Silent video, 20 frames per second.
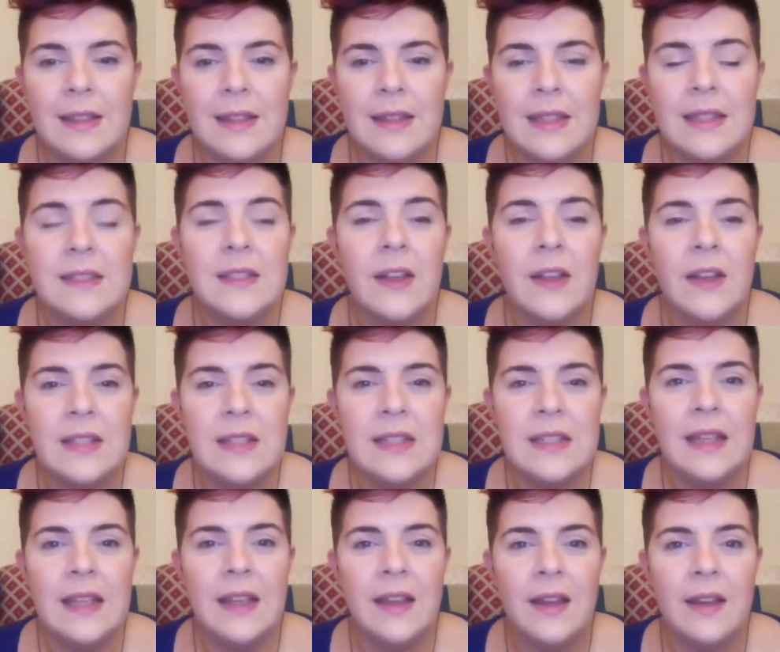This
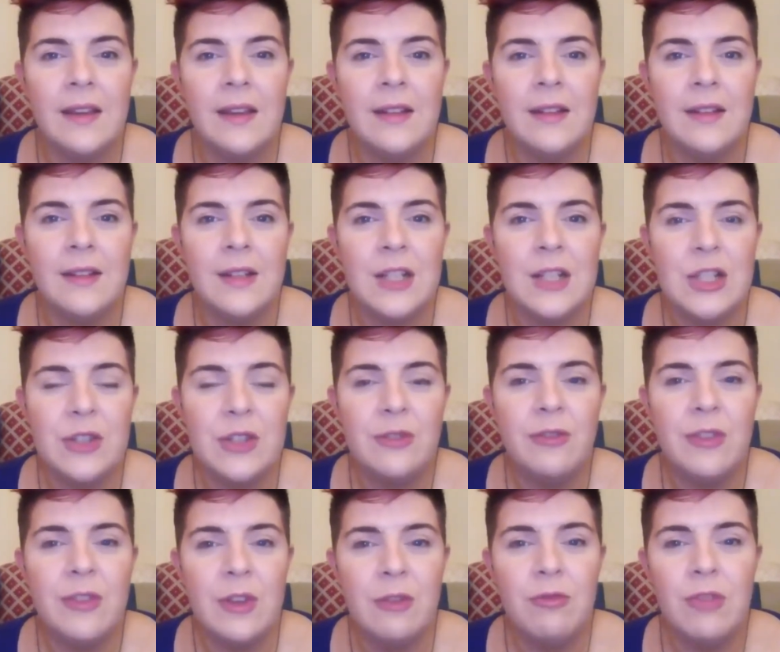idea should
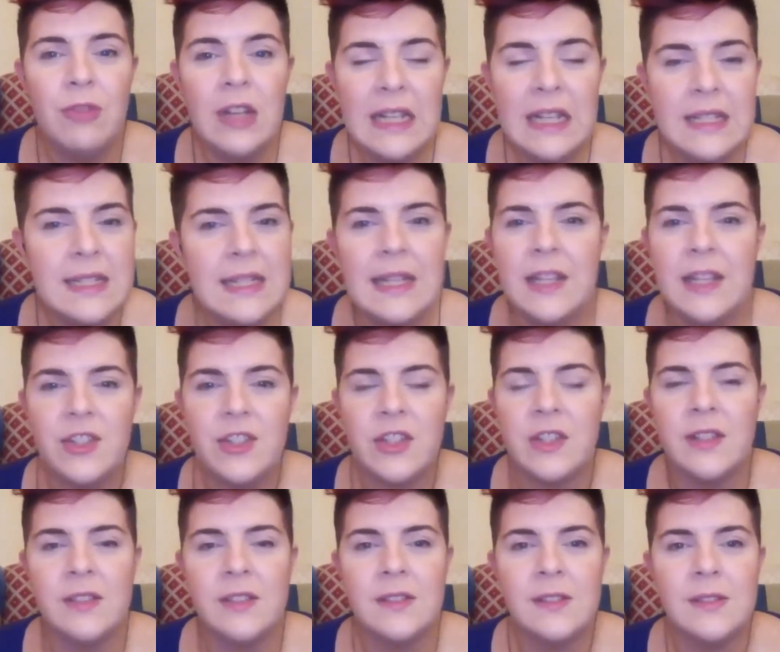feel really
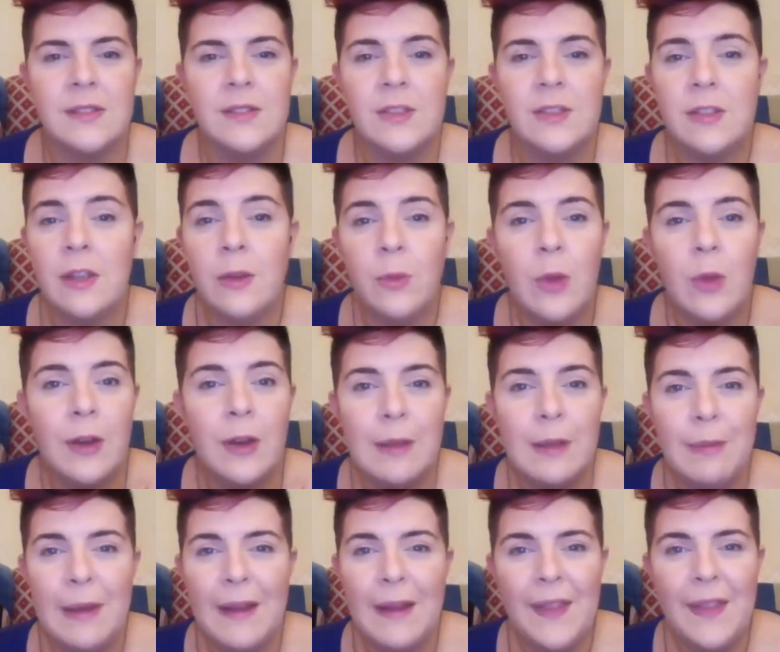delicious. Don't worry
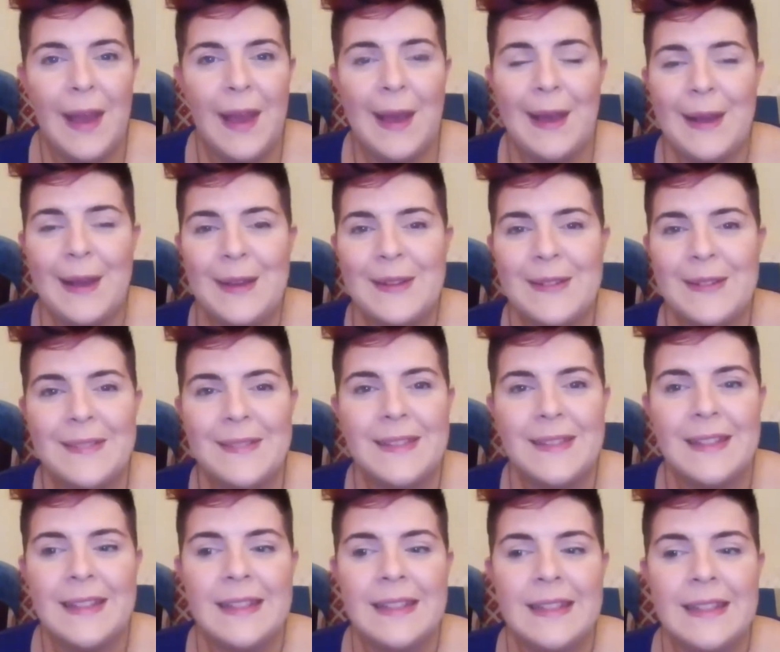about the how.
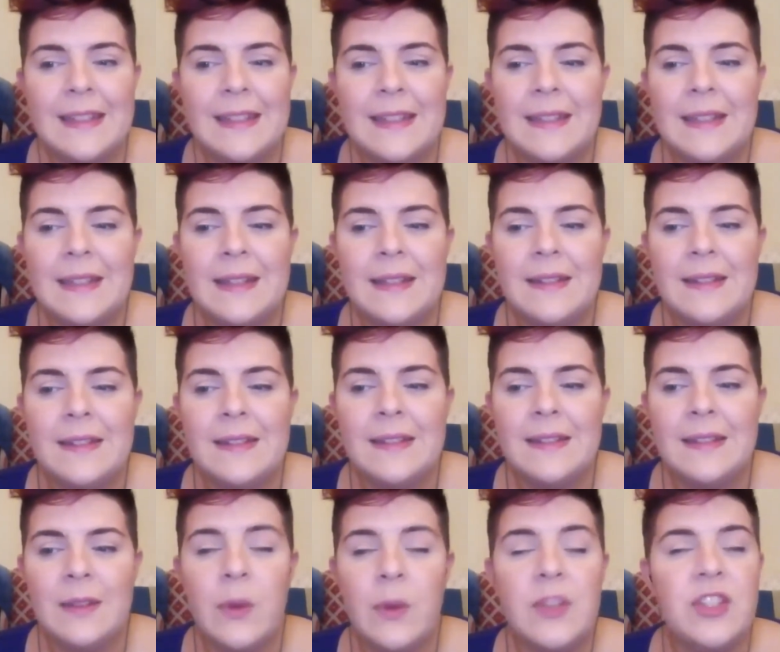
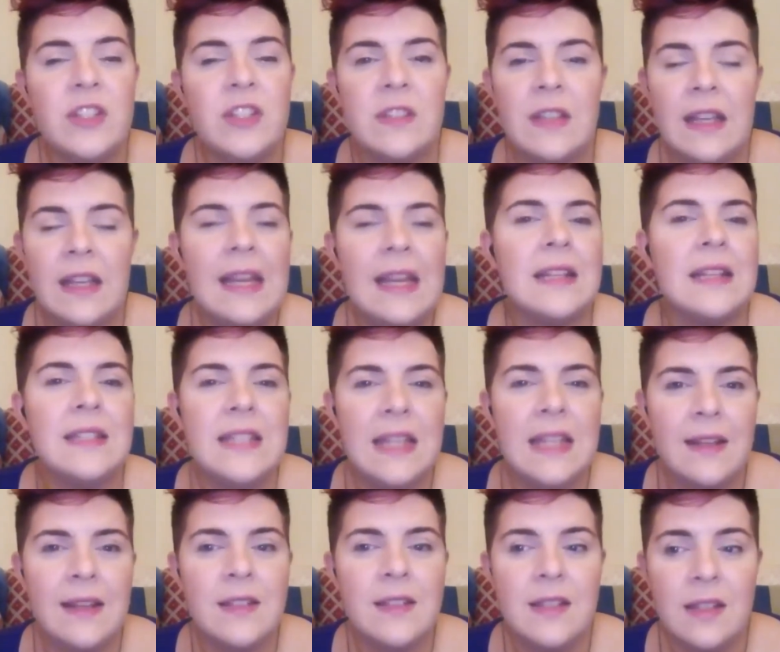We're just
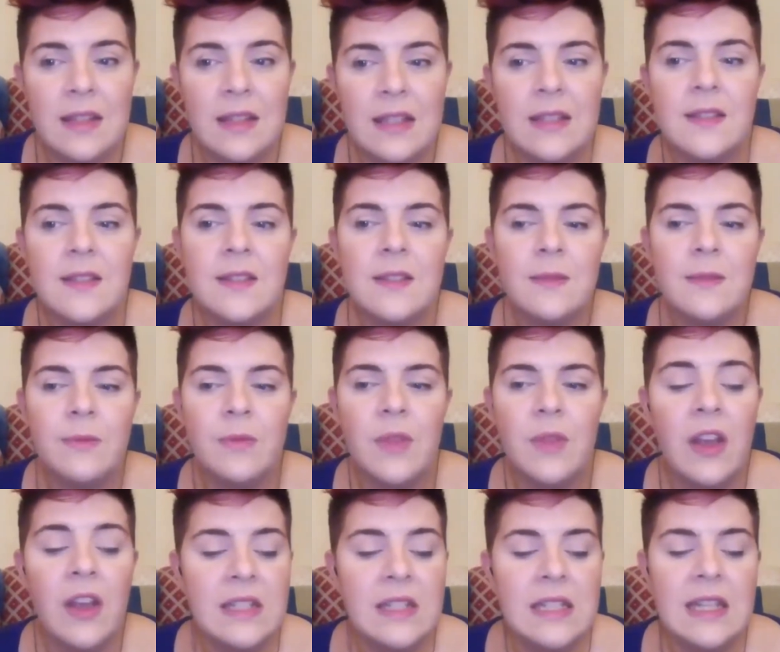connecting to this
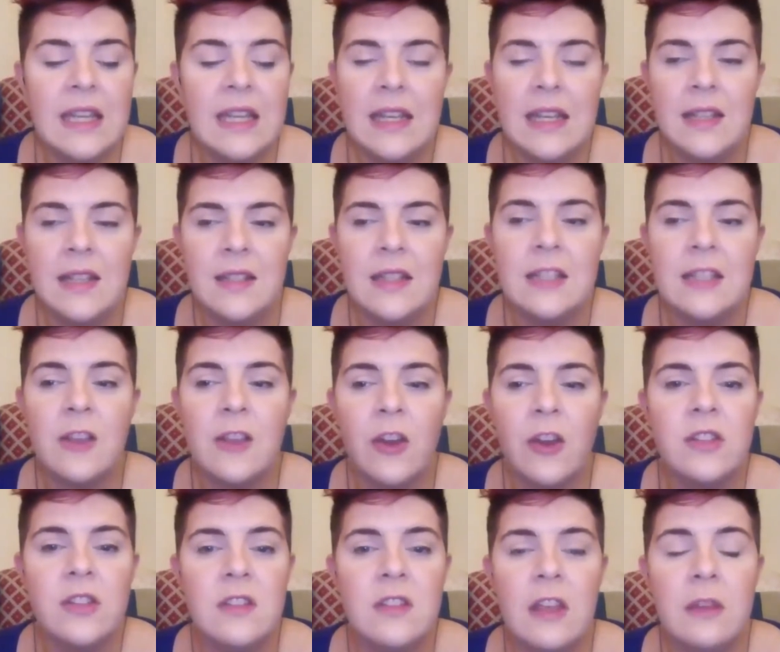idea, to this
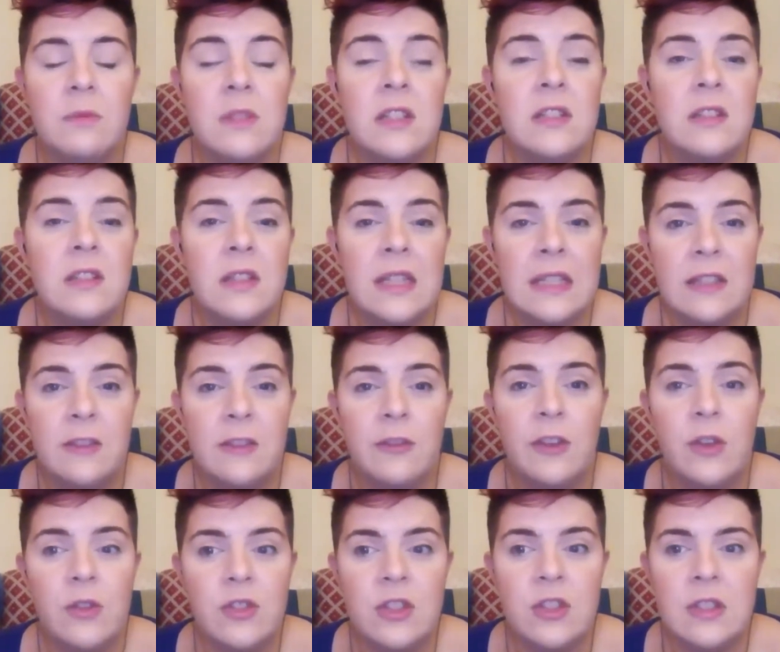concept, and to this
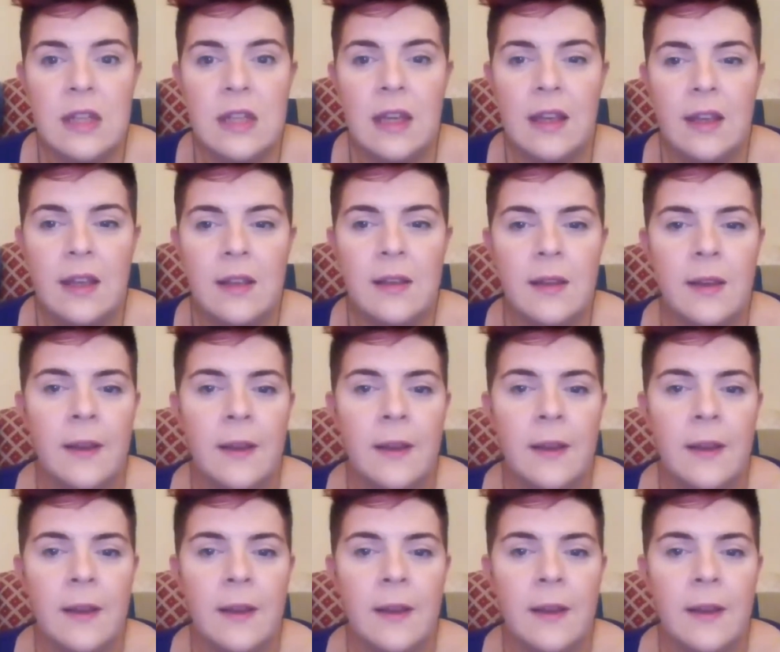future day.